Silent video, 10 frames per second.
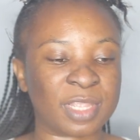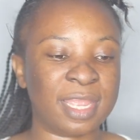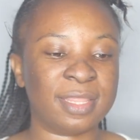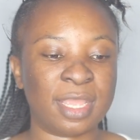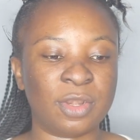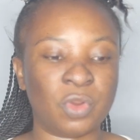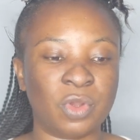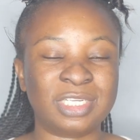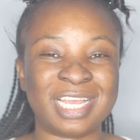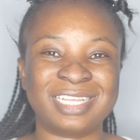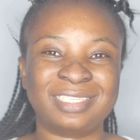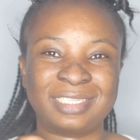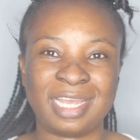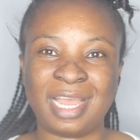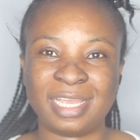and they are not as
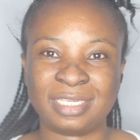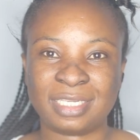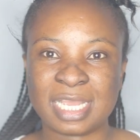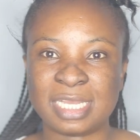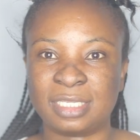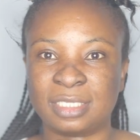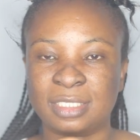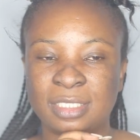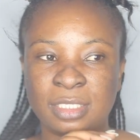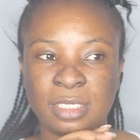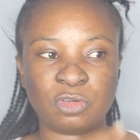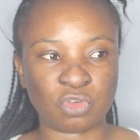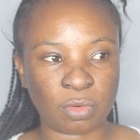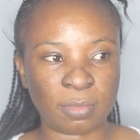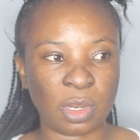tight as
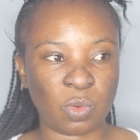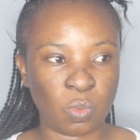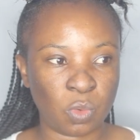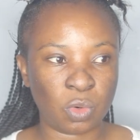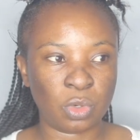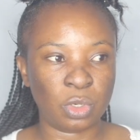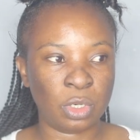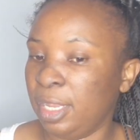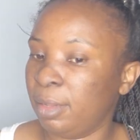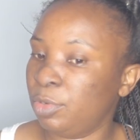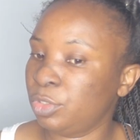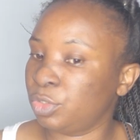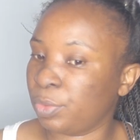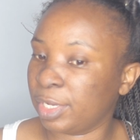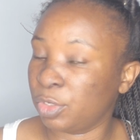normal wool. And I'm not
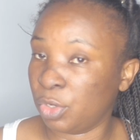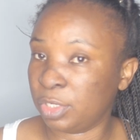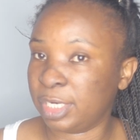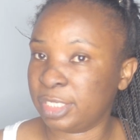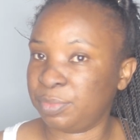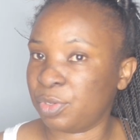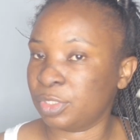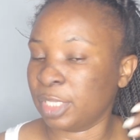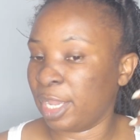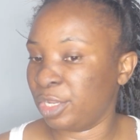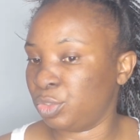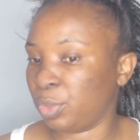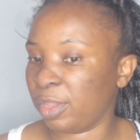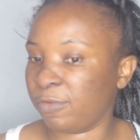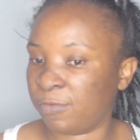doing knotless because I do
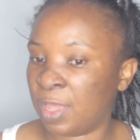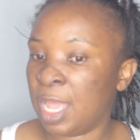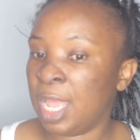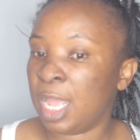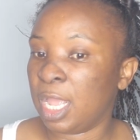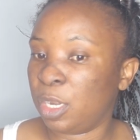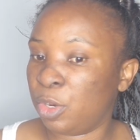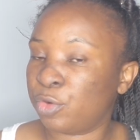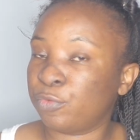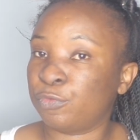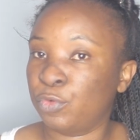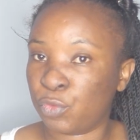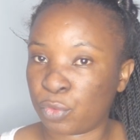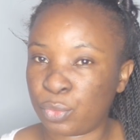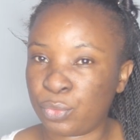have a lot of
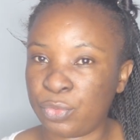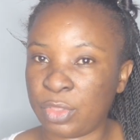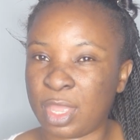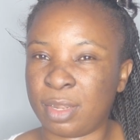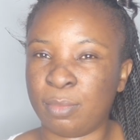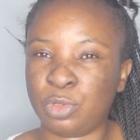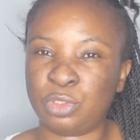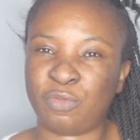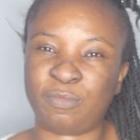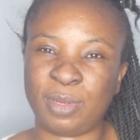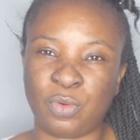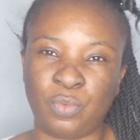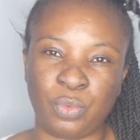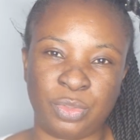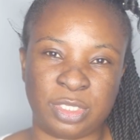growth, and most of my
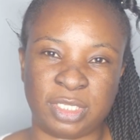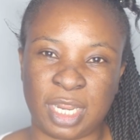growth is